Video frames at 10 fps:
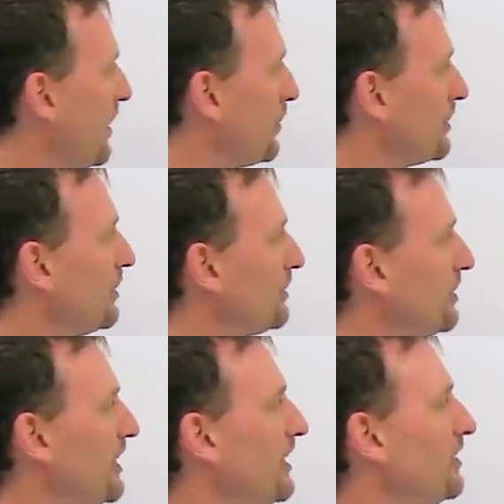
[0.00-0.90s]
We're
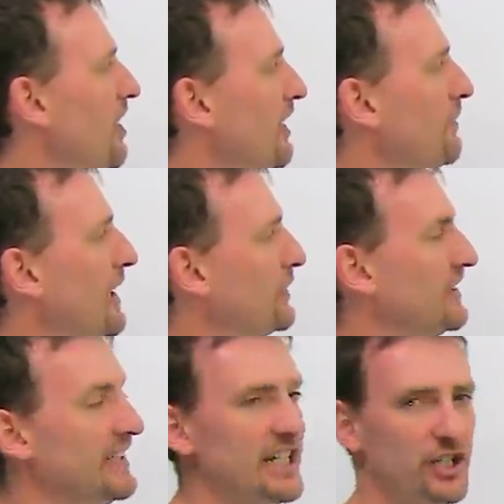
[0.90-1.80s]
talking about
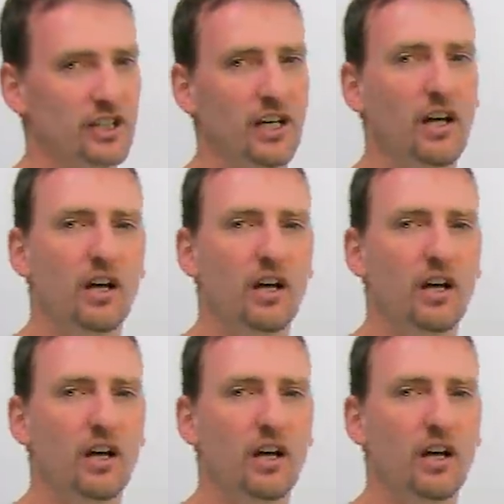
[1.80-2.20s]
niche.